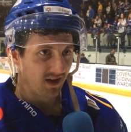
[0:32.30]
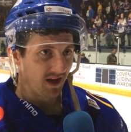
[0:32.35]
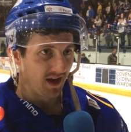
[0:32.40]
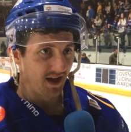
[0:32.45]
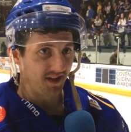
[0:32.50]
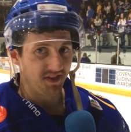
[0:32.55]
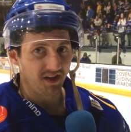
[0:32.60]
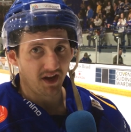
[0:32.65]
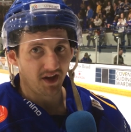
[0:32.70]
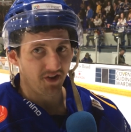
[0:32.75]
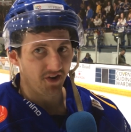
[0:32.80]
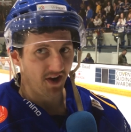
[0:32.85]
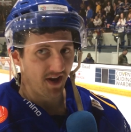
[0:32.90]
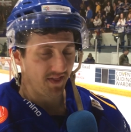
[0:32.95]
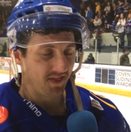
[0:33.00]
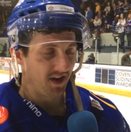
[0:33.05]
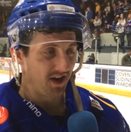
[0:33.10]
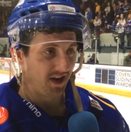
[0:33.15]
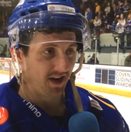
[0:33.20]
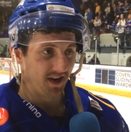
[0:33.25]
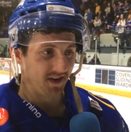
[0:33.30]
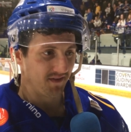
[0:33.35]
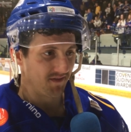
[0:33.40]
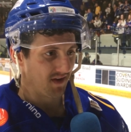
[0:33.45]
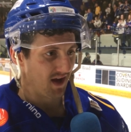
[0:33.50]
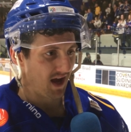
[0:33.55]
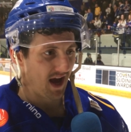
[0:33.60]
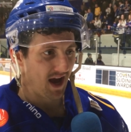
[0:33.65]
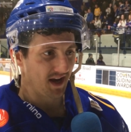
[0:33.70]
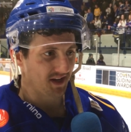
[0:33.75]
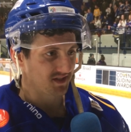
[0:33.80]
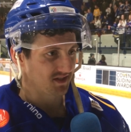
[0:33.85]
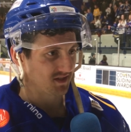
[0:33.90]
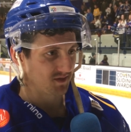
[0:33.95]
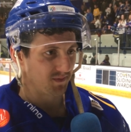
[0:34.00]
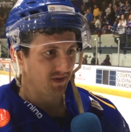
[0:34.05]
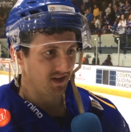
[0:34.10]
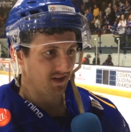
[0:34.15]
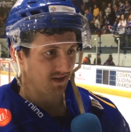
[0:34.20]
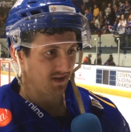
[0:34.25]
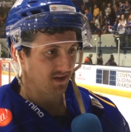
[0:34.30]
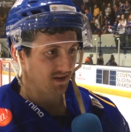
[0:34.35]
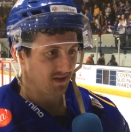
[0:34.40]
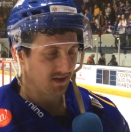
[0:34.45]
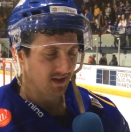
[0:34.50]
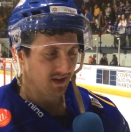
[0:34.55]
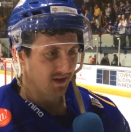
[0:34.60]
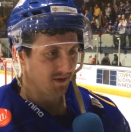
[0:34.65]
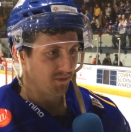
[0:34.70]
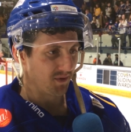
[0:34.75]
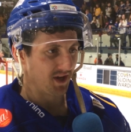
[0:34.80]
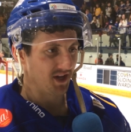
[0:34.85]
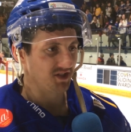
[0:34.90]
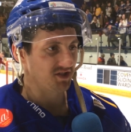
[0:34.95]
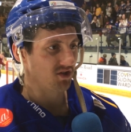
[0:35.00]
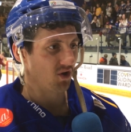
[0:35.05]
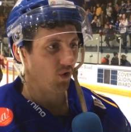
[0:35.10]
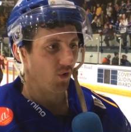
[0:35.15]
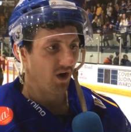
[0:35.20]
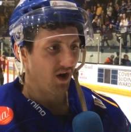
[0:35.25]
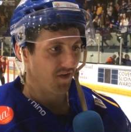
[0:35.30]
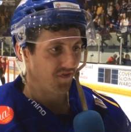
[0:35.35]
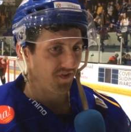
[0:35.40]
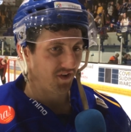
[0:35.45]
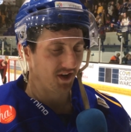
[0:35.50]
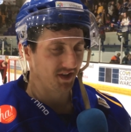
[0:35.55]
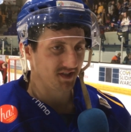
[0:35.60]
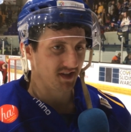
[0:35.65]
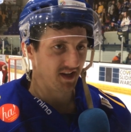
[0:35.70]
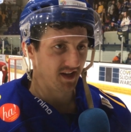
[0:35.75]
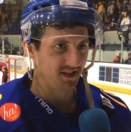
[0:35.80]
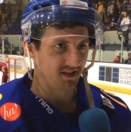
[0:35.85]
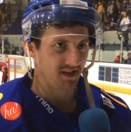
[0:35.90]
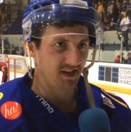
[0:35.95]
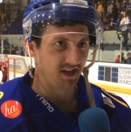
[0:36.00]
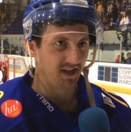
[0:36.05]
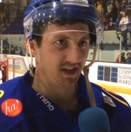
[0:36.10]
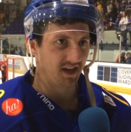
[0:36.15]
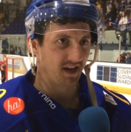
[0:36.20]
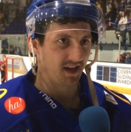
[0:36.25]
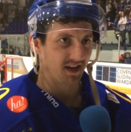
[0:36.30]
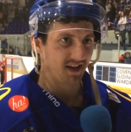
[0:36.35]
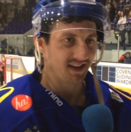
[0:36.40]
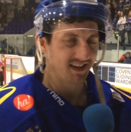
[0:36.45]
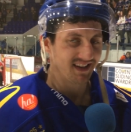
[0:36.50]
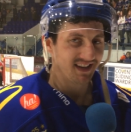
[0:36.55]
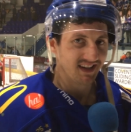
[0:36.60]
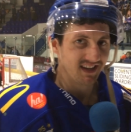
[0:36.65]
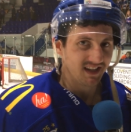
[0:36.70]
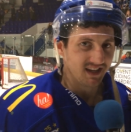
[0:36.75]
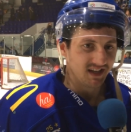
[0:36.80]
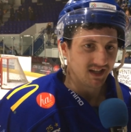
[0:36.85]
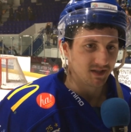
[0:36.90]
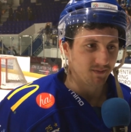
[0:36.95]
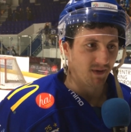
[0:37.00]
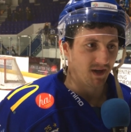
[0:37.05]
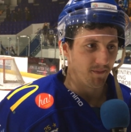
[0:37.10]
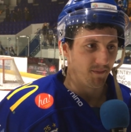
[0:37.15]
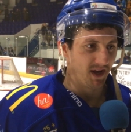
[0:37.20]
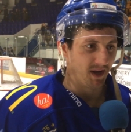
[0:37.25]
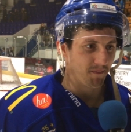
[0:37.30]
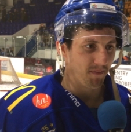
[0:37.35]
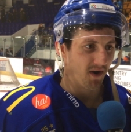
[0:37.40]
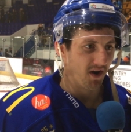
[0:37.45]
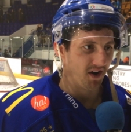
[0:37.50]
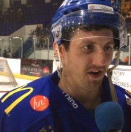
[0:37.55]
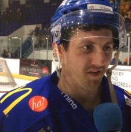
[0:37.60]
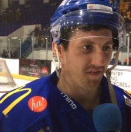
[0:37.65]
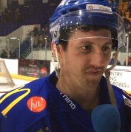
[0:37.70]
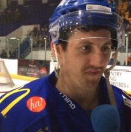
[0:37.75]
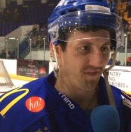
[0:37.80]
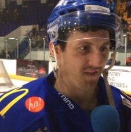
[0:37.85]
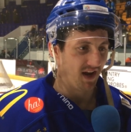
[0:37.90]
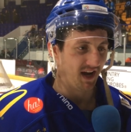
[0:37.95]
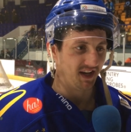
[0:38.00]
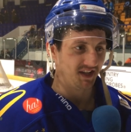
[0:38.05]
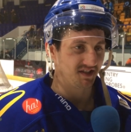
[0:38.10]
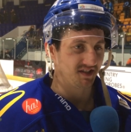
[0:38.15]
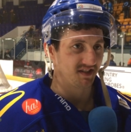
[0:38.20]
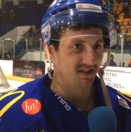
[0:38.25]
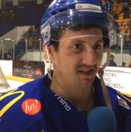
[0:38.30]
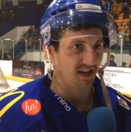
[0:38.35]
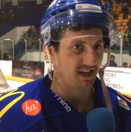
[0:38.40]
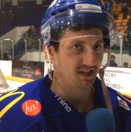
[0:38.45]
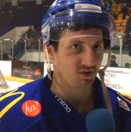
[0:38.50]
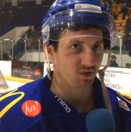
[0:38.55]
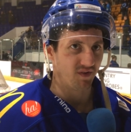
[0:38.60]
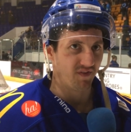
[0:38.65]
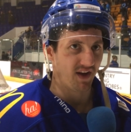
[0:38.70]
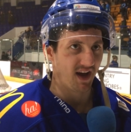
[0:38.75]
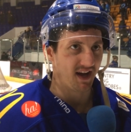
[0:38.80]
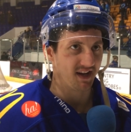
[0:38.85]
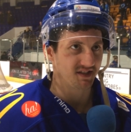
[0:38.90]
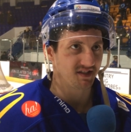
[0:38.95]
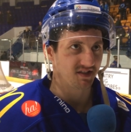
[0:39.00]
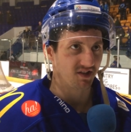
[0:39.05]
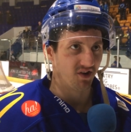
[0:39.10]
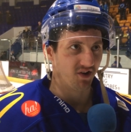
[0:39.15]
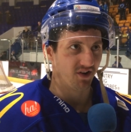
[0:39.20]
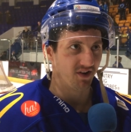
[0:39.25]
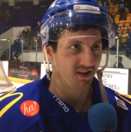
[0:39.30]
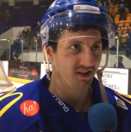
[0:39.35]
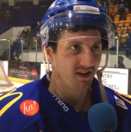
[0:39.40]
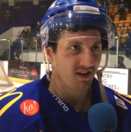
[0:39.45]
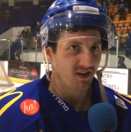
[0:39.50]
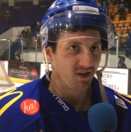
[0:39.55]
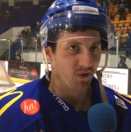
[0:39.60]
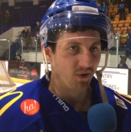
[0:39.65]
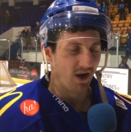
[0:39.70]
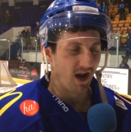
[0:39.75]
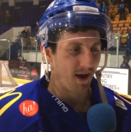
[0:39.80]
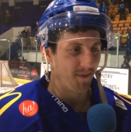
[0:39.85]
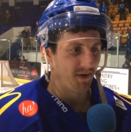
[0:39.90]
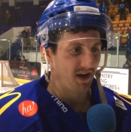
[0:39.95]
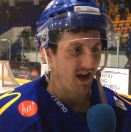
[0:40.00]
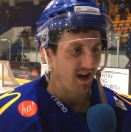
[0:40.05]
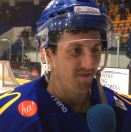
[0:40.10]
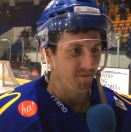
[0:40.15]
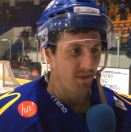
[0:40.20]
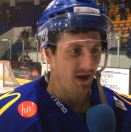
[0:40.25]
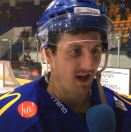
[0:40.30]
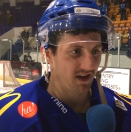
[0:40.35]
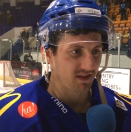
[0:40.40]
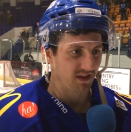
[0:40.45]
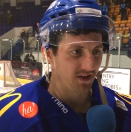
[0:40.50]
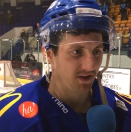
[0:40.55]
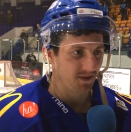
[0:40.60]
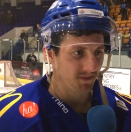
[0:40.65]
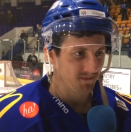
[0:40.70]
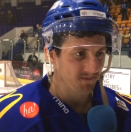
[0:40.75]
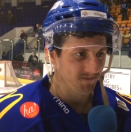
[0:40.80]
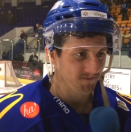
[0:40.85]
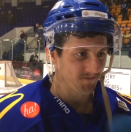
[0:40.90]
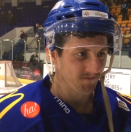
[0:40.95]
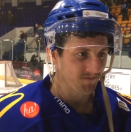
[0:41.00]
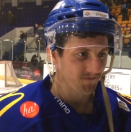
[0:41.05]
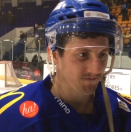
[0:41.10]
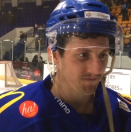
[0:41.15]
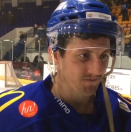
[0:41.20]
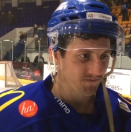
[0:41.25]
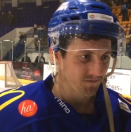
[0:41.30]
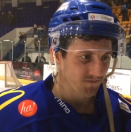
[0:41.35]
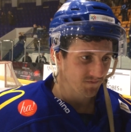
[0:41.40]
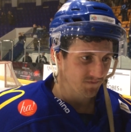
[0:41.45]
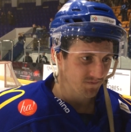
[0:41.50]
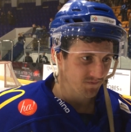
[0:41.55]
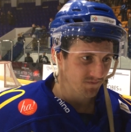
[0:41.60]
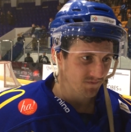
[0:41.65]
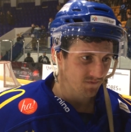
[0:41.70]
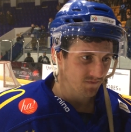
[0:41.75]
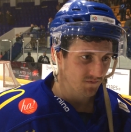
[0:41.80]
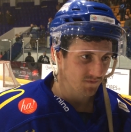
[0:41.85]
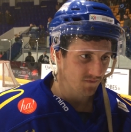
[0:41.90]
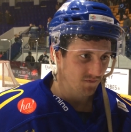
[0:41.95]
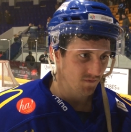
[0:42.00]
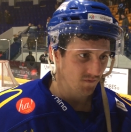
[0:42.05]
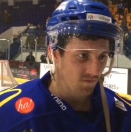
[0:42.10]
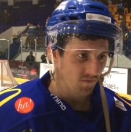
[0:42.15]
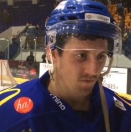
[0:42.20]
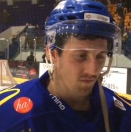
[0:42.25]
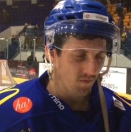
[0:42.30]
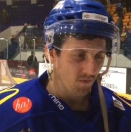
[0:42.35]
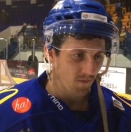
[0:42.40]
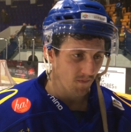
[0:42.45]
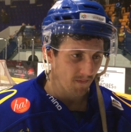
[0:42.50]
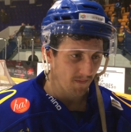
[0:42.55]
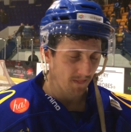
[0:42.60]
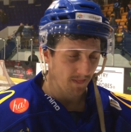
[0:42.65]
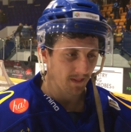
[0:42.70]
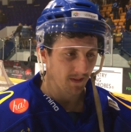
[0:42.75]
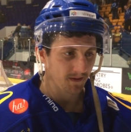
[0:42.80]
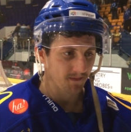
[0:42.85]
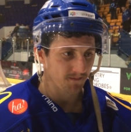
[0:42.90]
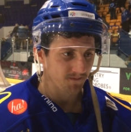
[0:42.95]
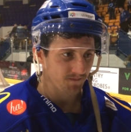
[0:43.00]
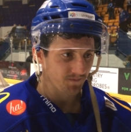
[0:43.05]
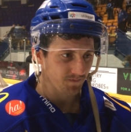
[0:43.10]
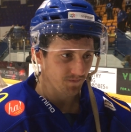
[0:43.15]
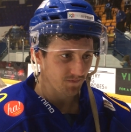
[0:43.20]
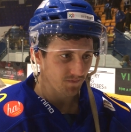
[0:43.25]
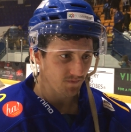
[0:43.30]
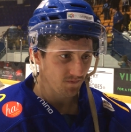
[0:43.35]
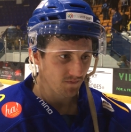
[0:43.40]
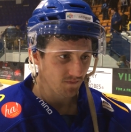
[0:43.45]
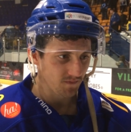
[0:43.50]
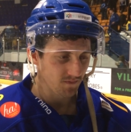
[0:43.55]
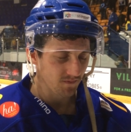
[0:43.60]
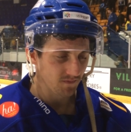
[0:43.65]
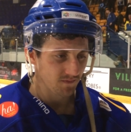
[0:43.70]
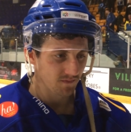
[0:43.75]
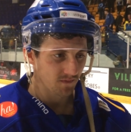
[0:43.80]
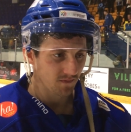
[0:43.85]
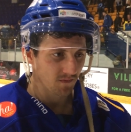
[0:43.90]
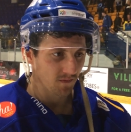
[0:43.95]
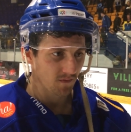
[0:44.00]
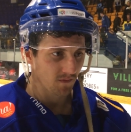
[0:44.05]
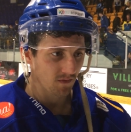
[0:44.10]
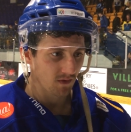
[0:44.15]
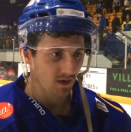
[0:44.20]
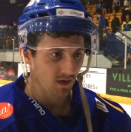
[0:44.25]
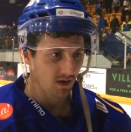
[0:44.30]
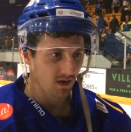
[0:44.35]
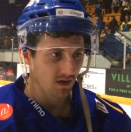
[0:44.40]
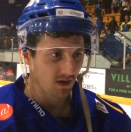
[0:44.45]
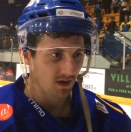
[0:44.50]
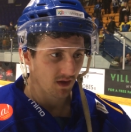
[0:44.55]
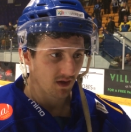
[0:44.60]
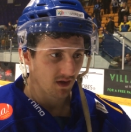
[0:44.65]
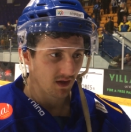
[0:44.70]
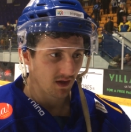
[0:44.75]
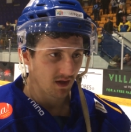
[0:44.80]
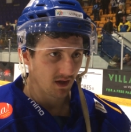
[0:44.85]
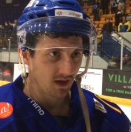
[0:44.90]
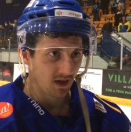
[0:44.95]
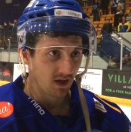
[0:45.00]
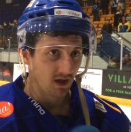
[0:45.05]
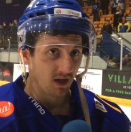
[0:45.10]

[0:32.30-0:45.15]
at the other end there, and Hawks has been playing so well for us lately. Uh, it's been a big part of any success we've had, so we're happy to have him back there. And individually, it's been a heck of a season for you so far. Uh, are you still feeling good down the stretch?